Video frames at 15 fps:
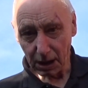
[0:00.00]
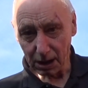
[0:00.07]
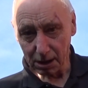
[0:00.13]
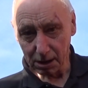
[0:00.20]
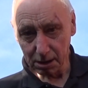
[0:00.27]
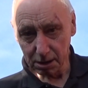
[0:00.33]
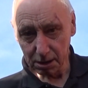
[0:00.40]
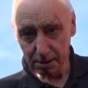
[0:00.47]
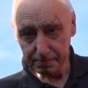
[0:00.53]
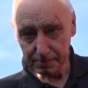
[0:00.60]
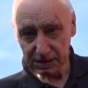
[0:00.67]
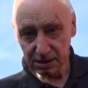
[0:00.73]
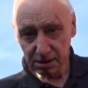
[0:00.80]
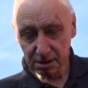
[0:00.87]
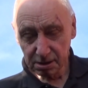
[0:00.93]
It's
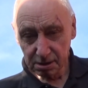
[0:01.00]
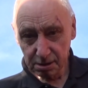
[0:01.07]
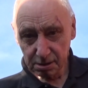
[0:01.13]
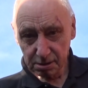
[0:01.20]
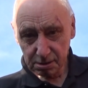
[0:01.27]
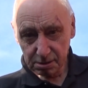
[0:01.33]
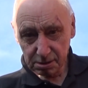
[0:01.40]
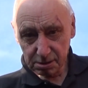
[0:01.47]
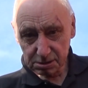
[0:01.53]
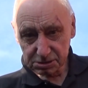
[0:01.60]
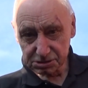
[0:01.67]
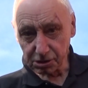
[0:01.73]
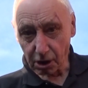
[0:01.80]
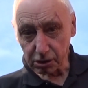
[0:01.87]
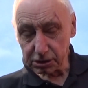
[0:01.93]

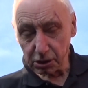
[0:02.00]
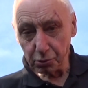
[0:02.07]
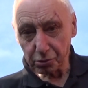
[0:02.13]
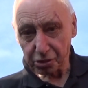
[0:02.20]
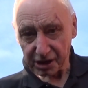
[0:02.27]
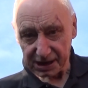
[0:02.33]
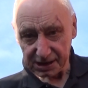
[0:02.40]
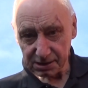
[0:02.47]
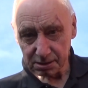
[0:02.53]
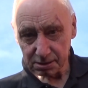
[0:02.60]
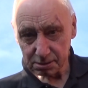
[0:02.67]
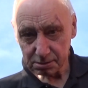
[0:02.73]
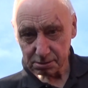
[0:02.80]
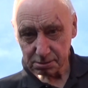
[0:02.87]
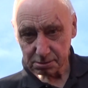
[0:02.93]
not a new thing
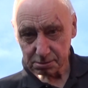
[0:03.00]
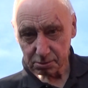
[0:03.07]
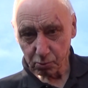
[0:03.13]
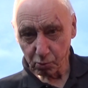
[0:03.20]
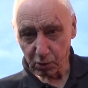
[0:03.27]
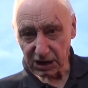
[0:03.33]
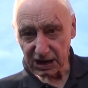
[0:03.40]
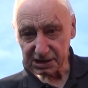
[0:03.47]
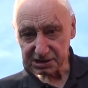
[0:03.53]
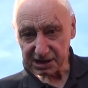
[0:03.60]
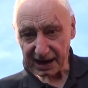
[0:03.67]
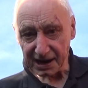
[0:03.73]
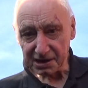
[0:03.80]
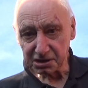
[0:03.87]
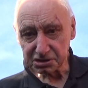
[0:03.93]
where to
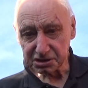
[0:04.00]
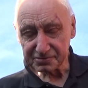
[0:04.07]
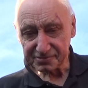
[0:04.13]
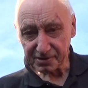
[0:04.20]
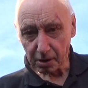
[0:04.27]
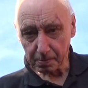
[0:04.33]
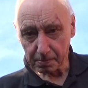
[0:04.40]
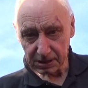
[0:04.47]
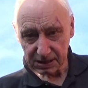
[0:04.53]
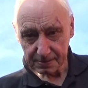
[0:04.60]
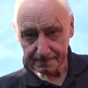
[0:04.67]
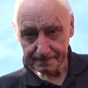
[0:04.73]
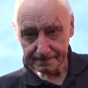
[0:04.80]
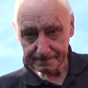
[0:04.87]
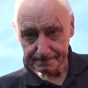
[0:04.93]
get energy from,
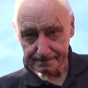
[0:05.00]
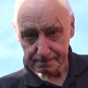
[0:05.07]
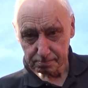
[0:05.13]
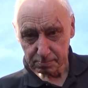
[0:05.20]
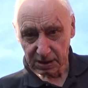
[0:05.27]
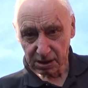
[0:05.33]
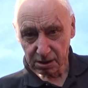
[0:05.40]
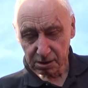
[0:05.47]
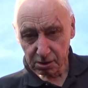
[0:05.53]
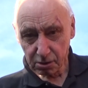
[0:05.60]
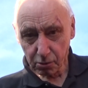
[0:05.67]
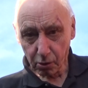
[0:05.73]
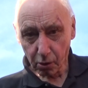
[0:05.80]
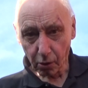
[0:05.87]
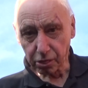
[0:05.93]

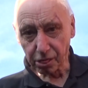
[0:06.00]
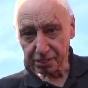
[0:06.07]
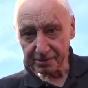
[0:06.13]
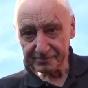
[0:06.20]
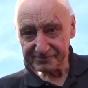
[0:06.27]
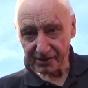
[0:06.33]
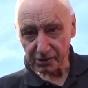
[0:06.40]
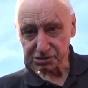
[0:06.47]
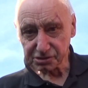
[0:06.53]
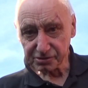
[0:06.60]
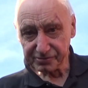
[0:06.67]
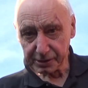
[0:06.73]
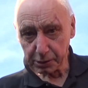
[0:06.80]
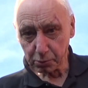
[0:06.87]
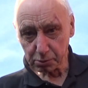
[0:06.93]
other than fossil
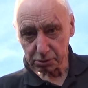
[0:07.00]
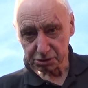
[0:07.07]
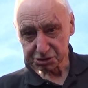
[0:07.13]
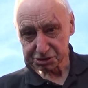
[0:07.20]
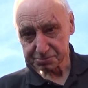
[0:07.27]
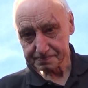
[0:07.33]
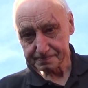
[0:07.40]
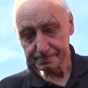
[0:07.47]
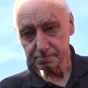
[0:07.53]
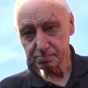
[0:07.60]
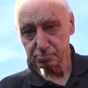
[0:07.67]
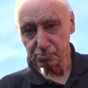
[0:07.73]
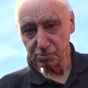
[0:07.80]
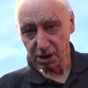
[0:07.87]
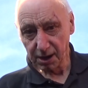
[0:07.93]
fuels,
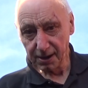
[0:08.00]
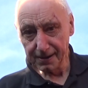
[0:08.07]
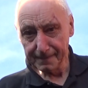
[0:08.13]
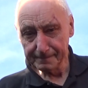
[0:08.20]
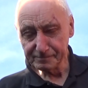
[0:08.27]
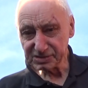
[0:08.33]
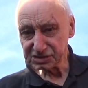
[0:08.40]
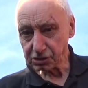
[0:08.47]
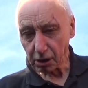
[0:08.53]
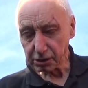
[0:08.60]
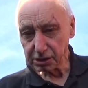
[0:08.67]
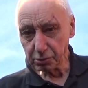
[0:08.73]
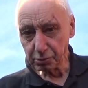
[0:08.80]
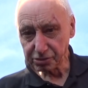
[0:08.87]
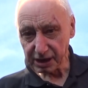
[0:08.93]
right? Not a
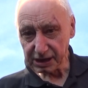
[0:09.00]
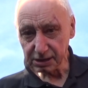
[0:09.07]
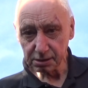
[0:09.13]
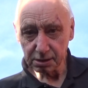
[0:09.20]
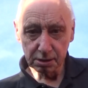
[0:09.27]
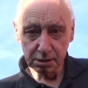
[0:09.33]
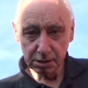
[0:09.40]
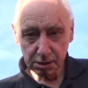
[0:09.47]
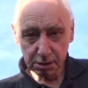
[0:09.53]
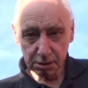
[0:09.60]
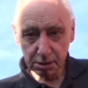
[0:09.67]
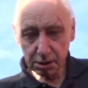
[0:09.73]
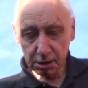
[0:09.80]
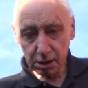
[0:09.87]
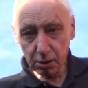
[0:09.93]
new thing.
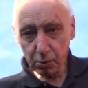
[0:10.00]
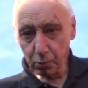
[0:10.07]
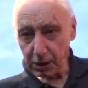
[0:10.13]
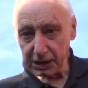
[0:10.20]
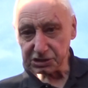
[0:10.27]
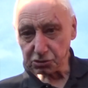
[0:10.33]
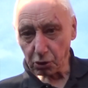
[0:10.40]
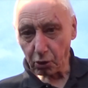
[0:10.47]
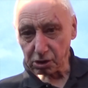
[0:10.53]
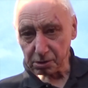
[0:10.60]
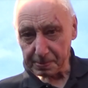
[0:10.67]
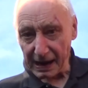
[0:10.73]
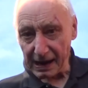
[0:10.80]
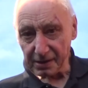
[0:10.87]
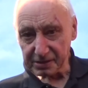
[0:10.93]
We talked
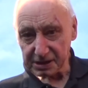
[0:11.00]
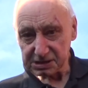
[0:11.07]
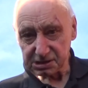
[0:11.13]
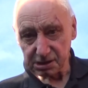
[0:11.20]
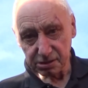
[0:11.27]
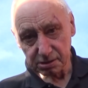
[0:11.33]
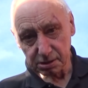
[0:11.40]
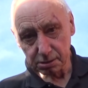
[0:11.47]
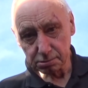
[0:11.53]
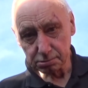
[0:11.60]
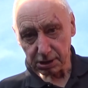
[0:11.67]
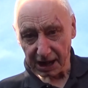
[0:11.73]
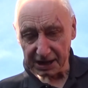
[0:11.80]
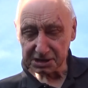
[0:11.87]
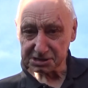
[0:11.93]
about this in the
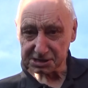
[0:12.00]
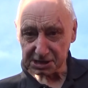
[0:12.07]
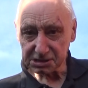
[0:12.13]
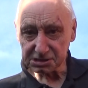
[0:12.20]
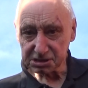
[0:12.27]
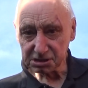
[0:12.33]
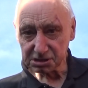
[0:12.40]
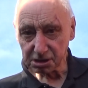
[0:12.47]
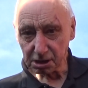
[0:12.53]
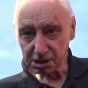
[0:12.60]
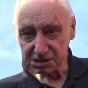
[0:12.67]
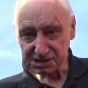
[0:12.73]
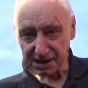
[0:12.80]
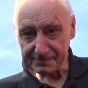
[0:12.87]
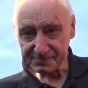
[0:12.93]
late 60s, early
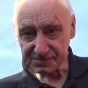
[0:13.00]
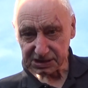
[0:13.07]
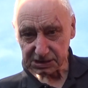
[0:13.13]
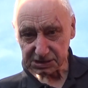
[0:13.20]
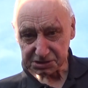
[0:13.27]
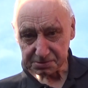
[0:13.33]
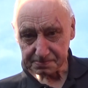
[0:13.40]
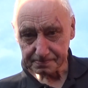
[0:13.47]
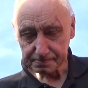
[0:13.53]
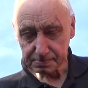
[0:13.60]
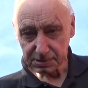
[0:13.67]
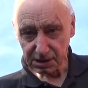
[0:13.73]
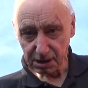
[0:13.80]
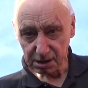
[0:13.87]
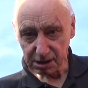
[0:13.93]
70s,
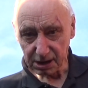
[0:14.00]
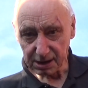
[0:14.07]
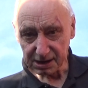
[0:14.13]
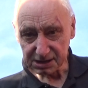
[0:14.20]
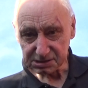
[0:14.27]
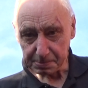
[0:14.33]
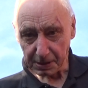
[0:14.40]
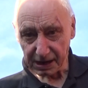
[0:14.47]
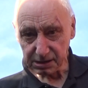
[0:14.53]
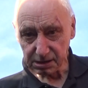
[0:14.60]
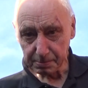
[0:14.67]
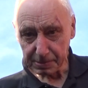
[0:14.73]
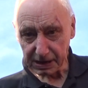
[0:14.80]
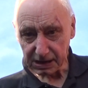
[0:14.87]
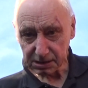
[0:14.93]
and I'll explain in
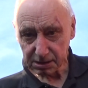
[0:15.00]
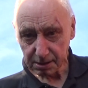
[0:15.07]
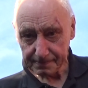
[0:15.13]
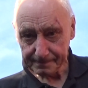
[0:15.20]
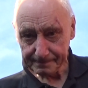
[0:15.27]
a bit.